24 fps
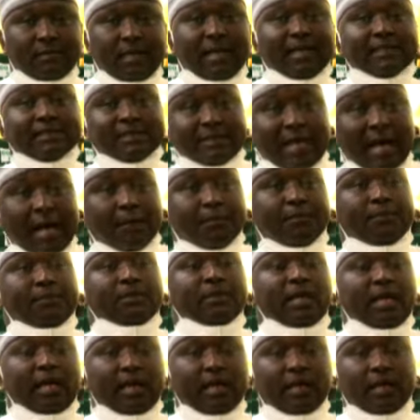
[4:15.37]
a staff,
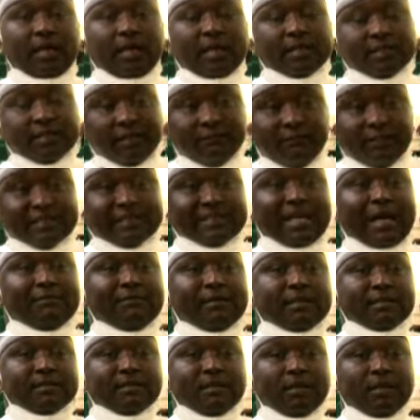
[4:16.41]
a civil
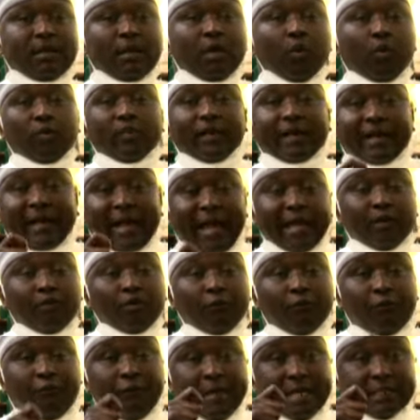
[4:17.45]
servant, with the kind
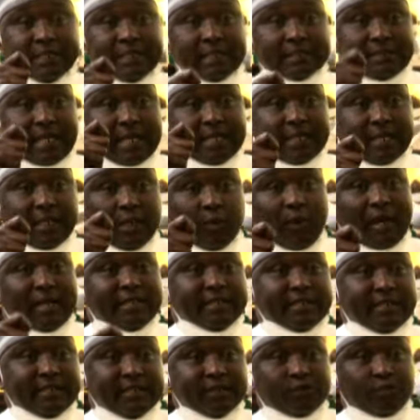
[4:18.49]
of patience that
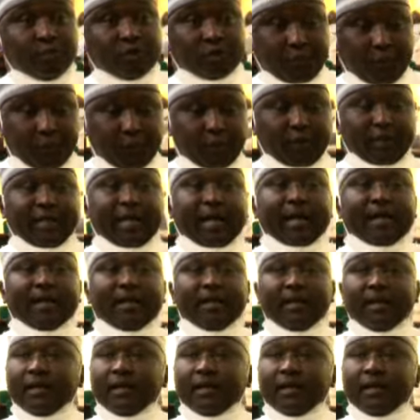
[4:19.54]
Giwa deals with people here,